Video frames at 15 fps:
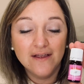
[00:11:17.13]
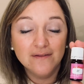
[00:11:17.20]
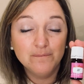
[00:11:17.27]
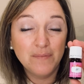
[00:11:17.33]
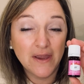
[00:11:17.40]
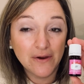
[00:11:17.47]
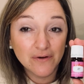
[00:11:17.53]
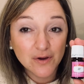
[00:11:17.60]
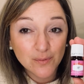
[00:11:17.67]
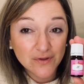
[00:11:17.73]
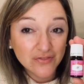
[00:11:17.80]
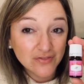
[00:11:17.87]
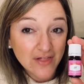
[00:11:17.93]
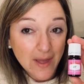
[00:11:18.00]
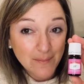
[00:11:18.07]
Pair it with
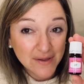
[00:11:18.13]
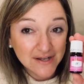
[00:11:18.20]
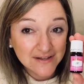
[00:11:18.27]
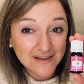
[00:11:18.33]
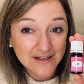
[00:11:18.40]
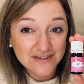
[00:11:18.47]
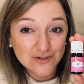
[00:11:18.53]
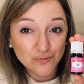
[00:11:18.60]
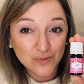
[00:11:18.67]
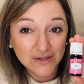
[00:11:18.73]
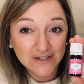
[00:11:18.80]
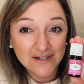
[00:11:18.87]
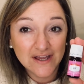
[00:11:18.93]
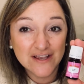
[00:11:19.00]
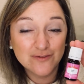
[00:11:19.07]
lemon. That's a really
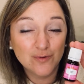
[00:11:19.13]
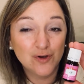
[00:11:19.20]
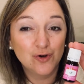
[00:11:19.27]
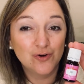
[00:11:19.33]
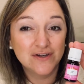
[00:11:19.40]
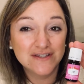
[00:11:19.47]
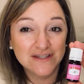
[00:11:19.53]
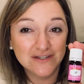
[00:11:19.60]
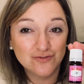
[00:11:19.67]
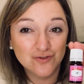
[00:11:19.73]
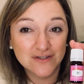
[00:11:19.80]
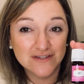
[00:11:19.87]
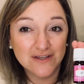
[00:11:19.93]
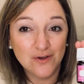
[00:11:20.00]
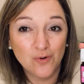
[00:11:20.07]
nice one, or a
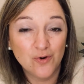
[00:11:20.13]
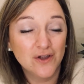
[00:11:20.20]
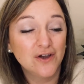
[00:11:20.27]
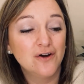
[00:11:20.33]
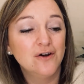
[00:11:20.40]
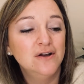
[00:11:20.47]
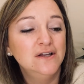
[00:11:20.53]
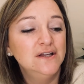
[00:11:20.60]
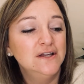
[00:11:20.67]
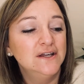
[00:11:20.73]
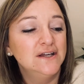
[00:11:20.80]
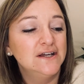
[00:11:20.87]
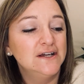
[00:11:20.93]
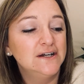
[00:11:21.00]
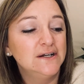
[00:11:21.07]
citrusy oil.
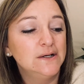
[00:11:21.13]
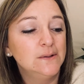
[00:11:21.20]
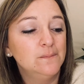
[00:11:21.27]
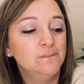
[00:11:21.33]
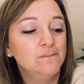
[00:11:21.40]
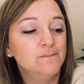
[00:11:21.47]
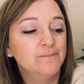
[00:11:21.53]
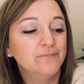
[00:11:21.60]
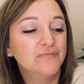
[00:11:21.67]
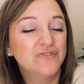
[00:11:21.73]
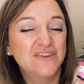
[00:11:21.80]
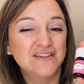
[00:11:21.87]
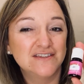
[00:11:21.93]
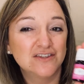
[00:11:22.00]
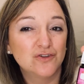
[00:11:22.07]

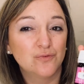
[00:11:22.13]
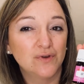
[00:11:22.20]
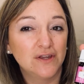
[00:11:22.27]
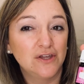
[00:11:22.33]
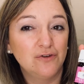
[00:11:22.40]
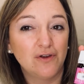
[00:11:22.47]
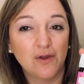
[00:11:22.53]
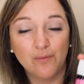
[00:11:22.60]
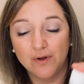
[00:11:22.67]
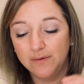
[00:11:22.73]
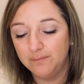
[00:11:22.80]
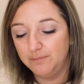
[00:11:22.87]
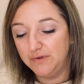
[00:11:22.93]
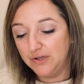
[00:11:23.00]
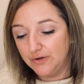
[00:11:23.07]
This is a really great
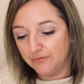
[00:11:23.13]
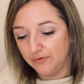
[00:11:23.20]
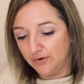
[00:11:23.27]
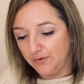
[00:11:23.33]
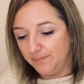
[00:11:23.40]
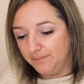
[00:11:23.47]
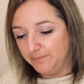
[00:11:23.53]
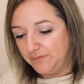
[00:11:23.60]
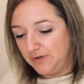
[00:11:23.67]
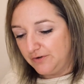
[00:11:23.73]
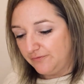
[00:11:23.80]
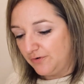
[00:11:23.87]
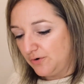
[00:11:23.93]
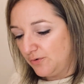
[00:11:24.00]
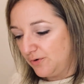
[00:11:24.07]
one. Beautiful,
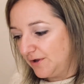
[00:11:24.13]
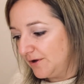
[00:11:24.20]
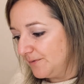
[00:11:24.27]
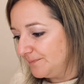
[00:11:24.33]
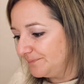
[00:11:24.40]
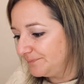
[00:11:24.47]
beautiful oil.